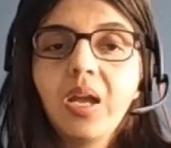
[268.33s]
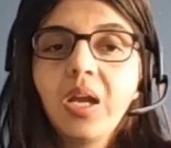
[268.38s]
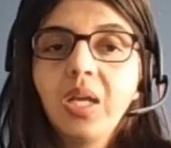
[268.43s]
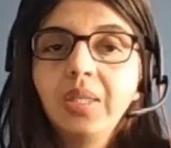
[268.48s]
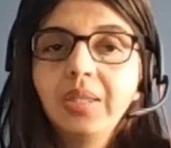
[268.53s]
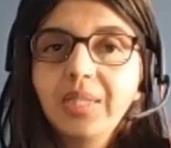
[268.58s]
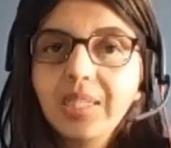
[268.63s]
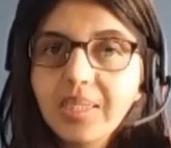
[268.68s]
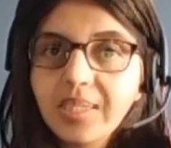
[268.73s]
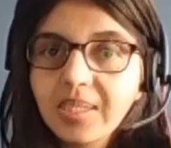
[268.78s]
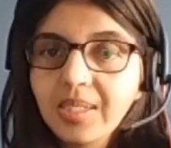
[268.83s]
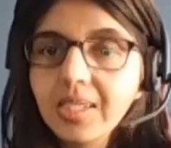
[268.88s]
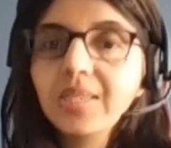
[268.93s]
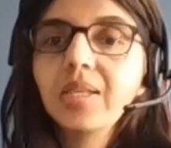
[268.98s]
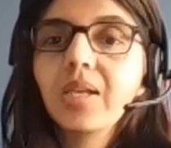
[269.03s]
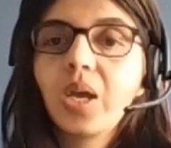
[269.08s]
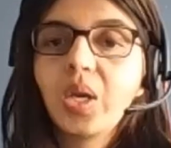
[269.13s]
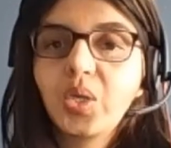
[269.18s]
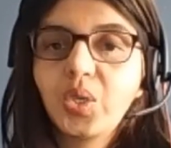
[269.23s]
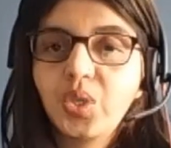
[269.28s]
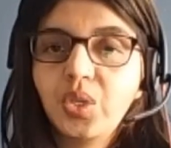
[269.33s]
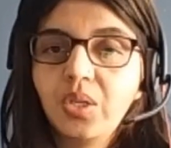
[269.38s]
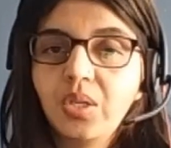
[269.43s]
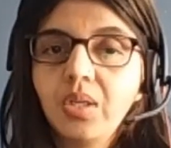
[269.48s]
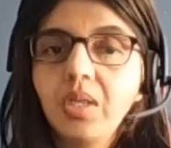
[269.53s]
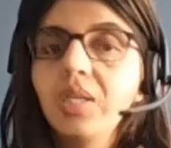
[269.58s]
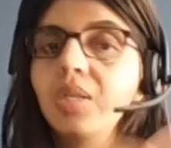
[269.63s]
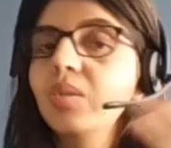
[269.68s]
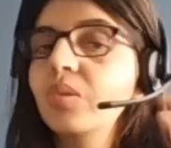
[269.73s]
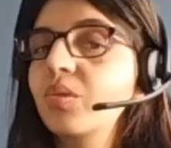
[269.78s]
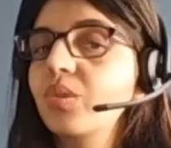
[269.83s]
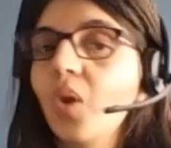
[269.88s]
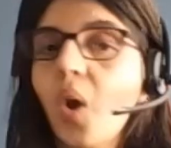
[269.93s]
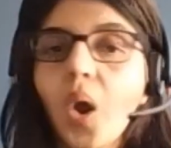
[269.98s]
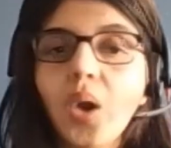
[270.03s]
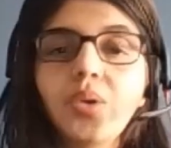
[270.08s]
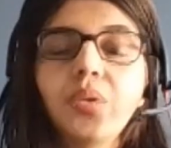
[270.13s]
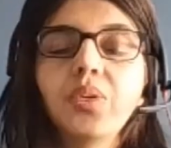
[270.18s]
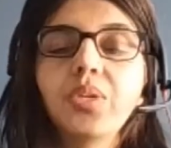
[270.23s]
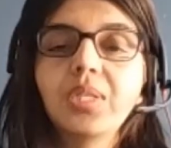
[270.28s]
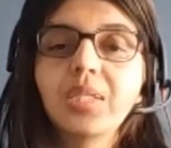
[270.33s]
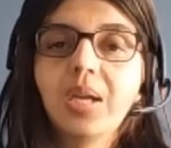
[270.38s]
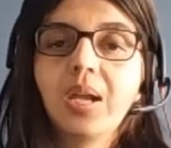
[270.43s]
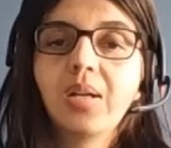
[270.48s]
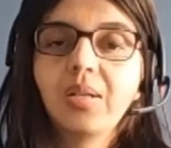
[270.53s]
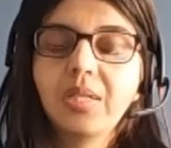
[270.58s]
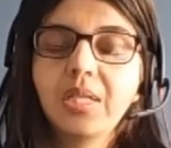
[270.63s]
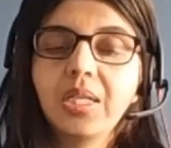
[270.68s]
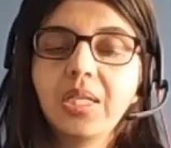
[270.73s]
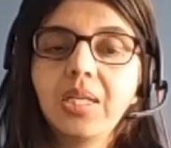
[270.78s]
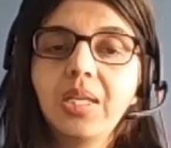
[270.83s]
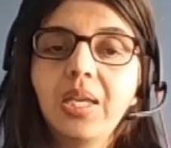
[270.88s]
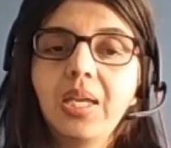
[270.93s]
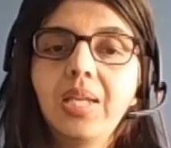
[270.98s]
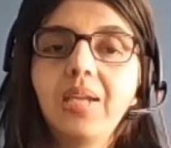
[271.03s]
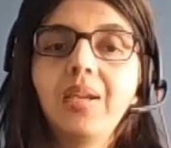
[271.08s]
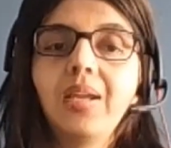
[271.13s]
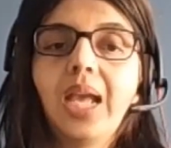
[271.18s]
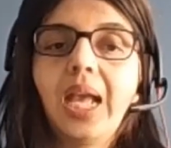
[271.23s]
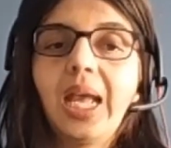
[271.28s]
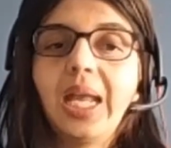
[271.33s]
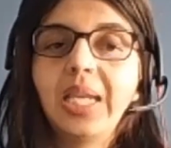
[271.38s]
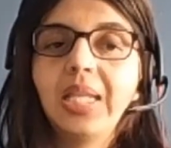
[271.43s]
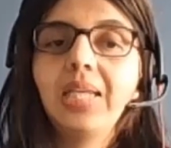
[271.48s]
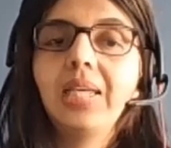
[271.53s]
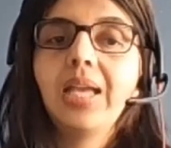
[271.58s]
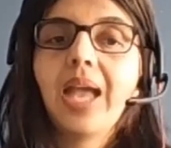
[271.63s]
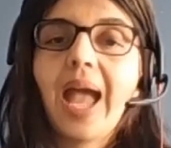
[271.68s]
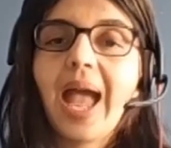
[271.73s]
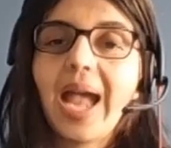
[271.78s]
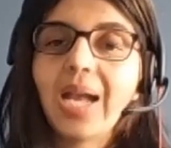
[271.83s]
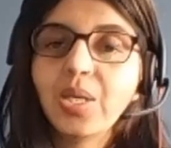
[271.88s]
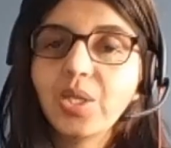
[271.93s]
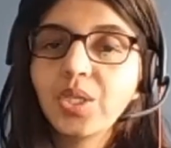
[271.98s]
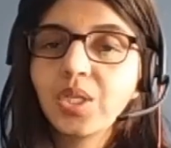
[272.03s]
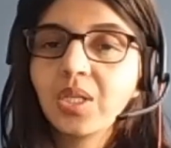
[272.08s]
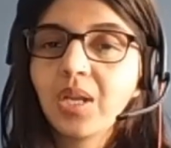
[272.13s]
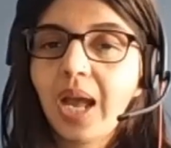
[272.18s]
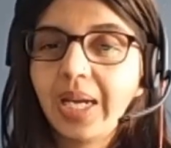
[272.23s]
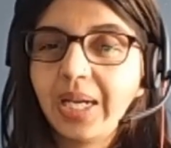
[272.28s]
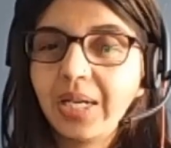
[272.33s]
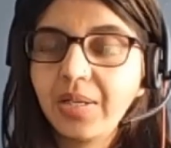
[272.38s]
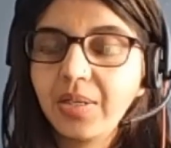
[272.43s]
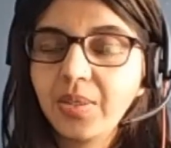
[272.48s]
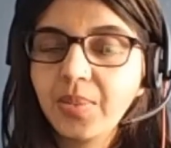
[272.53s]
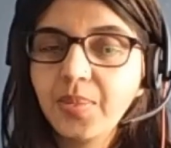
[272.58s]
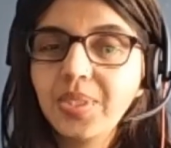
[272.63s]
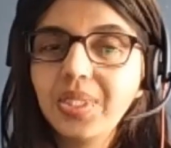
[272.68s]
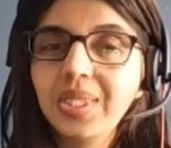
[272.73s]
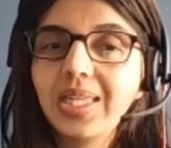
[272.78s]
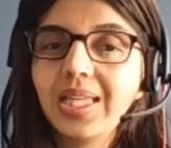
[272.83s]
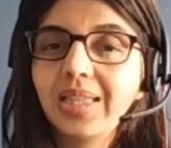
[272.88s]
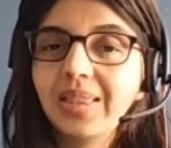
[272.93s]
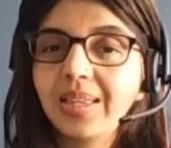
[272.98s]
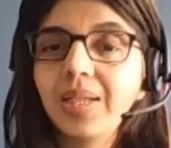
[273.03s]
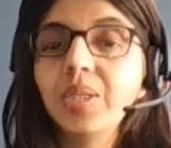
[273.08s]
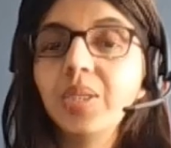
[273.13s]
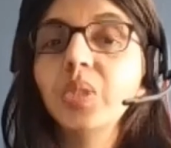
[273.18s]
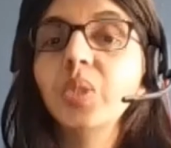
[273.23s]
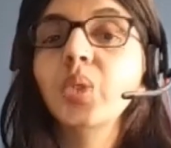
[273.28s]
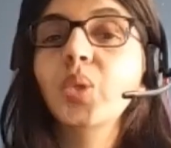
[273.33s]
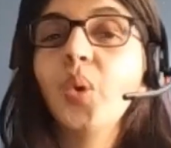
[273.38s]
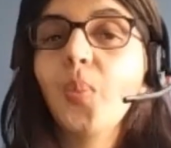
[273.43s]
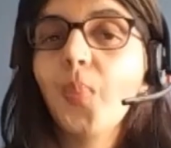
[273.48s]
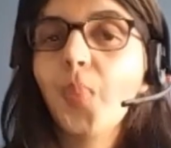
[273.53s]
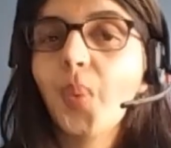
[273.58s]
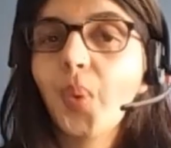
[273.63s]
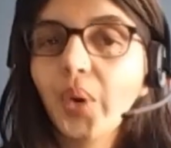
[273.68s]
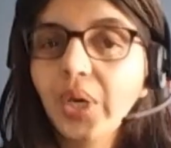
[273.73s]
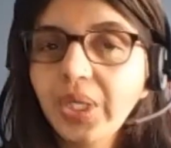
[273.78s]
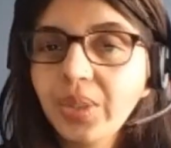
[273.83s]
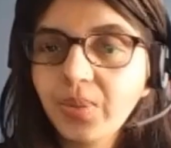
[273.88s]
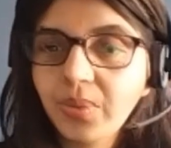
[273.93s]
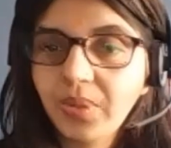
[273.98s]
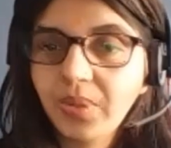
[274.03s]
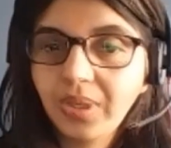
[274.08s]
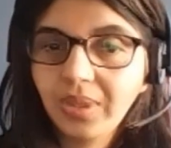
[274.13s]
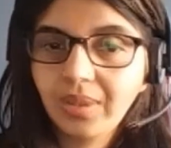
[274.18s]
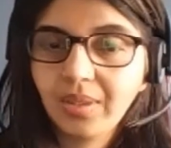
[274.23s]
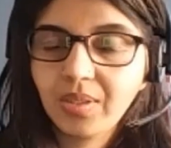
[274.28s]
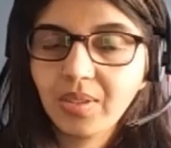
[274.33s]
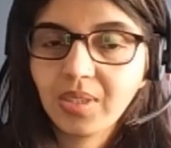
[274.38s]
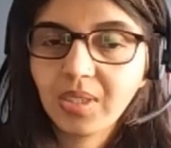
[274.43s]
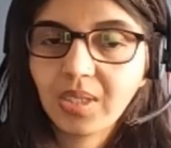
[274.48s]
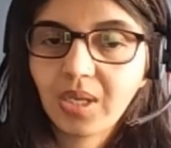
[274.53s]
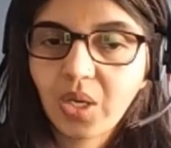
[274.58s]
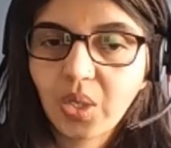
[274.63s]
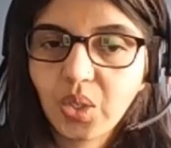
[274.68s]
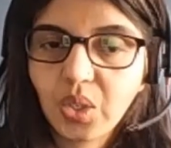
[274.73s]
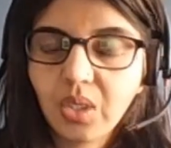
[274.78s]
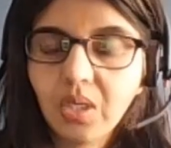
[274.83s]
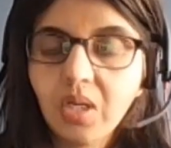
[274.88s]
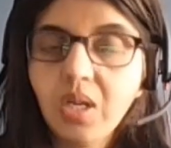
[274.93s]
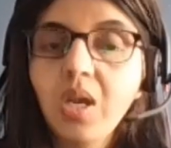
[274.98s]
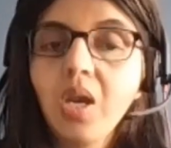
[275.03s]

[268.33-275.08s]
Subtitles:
this discussion is not resulting in any action items, then there is no point doing the discussion.